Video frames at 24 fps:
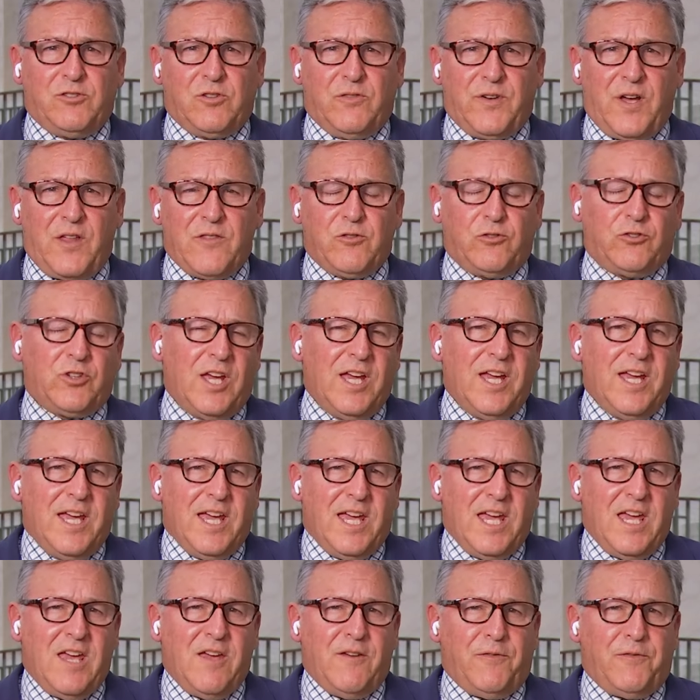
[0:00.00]
rights of others.
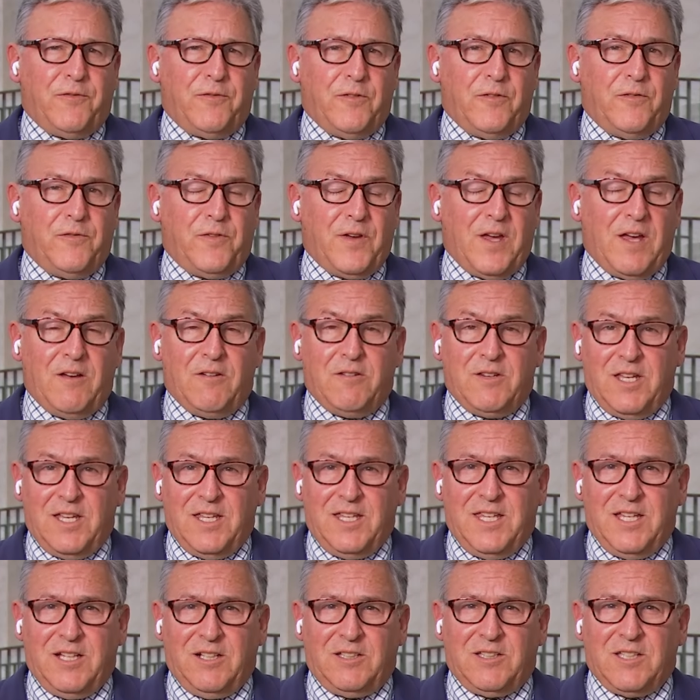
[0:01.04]
If
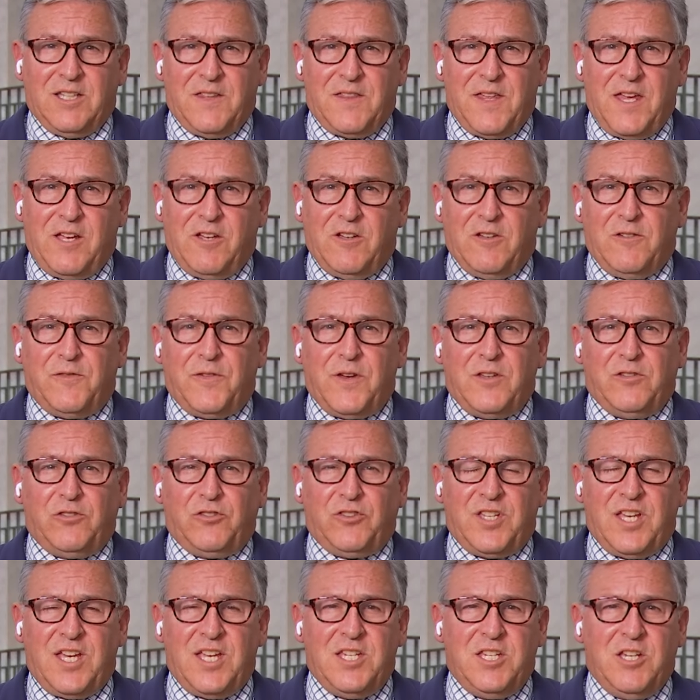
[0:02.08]
found guilty, they could
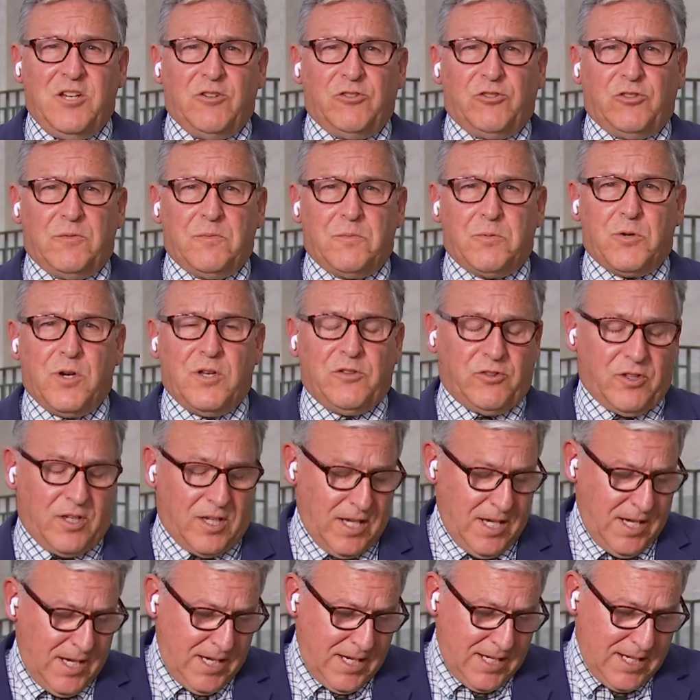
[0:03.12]
face 10 years in
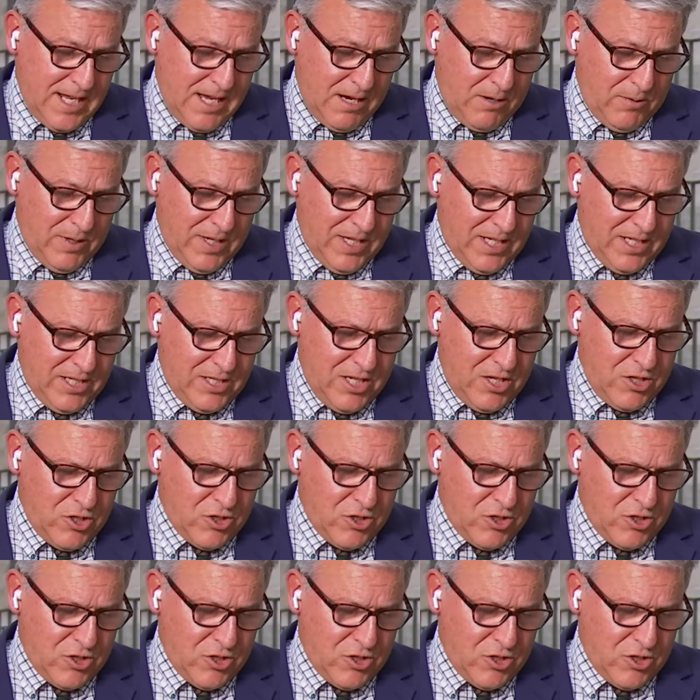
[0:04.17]
prison. Now, in